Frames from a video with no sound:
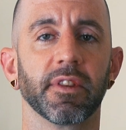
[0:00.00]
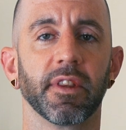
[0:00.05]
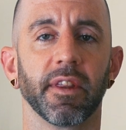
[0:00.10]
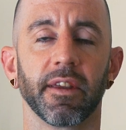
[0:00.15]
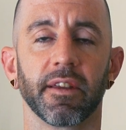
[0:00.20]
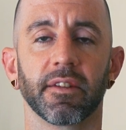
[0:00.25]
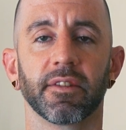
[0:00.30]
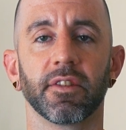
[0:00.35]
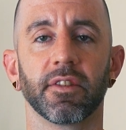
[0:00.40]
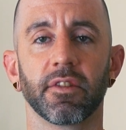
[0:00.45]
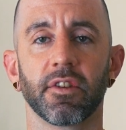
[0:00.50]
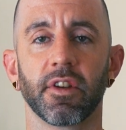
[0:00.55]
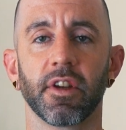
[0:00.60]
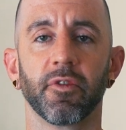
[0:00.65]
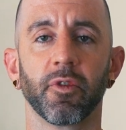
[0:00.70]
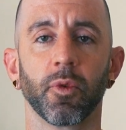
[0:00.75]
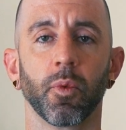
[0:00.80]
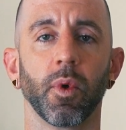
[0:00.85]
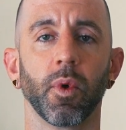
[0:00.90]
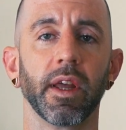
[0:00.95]
things. These are
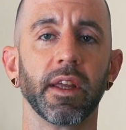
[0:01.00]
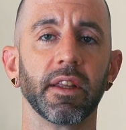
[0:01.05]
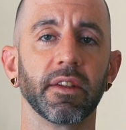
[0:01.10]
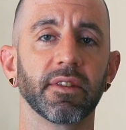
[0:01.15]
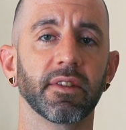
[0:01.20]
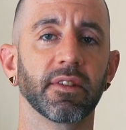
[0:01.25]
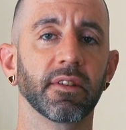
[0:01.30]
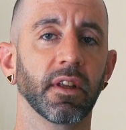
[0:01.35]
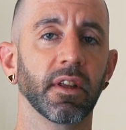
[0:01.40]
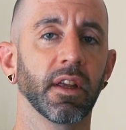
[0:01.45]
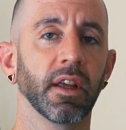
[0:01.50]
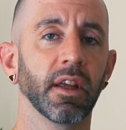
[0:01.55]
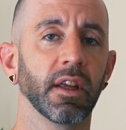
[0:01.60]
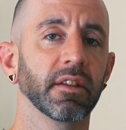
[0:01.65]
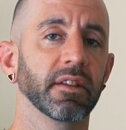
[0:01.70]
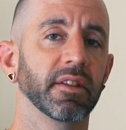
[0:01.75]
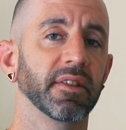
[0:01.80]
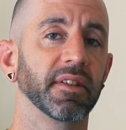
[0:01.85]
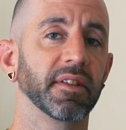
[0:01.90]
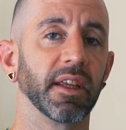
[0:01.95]
different ways
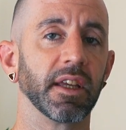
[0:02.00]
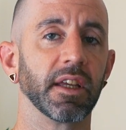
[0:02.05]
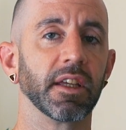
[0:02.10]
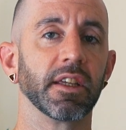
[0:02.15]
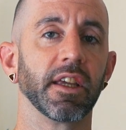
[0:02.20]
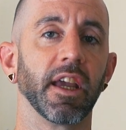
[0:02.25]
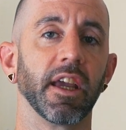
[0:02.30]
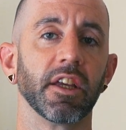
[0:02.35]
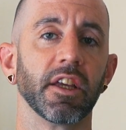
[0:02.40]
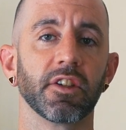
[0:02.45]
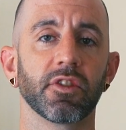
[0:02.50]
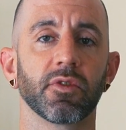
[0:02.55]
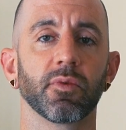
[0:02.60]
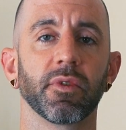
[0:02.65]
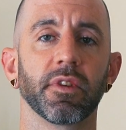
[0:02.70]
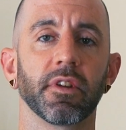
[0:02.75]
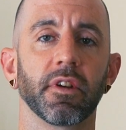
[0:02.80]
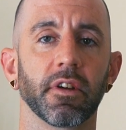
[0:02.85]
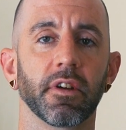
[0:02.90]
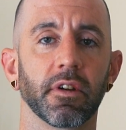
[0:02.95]
to stay engaged
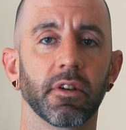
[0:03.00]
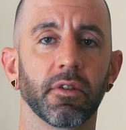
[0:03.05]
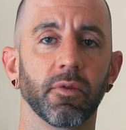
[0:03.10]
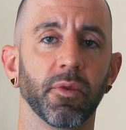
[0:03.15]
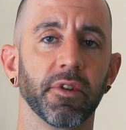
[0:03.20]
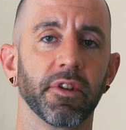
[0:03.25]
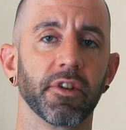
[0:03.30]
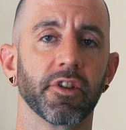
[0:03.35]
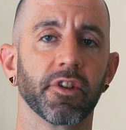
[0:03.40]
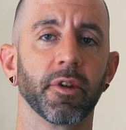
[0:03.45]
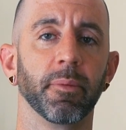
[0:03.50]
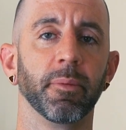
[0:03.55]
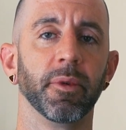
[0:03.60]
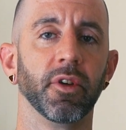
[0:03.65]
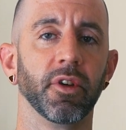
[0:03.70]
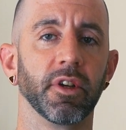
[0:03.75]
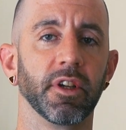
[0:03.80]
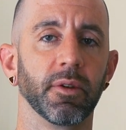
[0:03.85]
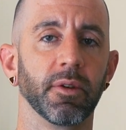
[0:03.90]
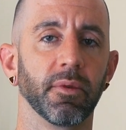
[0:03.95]
with your
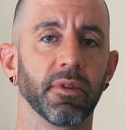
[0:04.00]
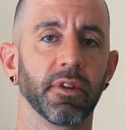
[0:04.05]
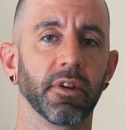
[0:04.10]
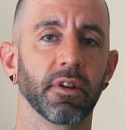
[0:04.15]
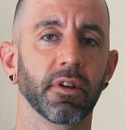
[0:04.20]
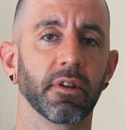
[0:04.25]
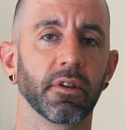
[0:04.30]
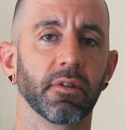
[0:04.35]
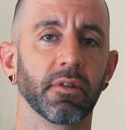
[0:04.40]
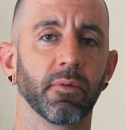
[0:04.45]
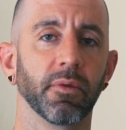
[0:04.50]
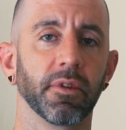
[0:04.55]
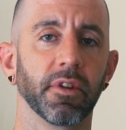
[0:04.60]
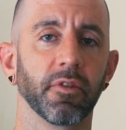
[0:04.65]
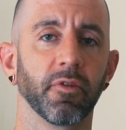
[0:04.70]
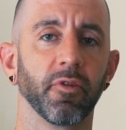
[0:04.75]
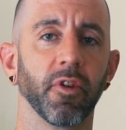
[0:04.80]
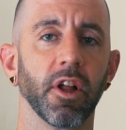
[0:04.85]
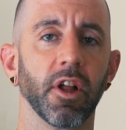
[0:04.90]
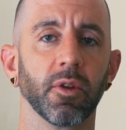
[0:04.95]
community, with
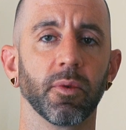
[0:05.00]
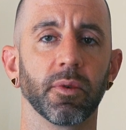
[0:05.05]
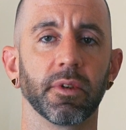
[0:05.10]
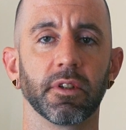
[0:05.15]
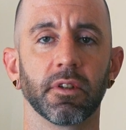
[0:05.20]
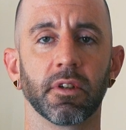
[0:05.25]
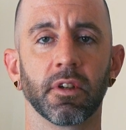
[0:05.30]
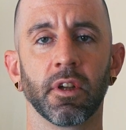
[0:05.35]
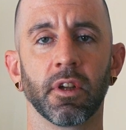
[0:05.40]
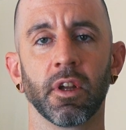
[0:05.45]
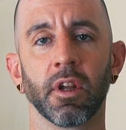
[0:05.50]
your following.